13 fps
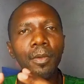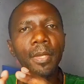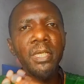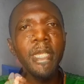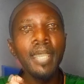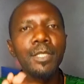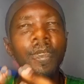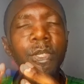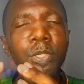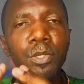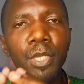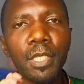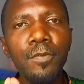Alright guys, so
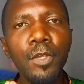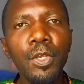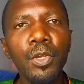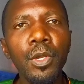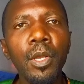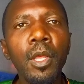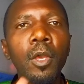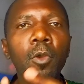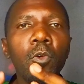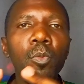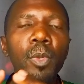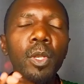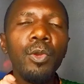in today's video,
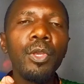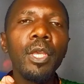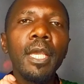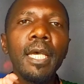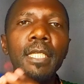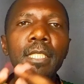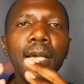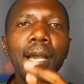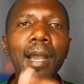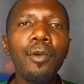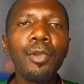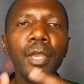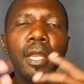we'll be looking at
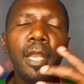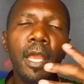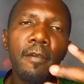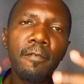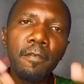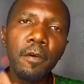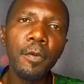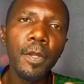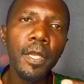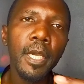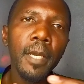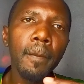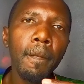how can a
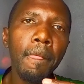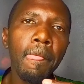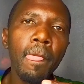foreigner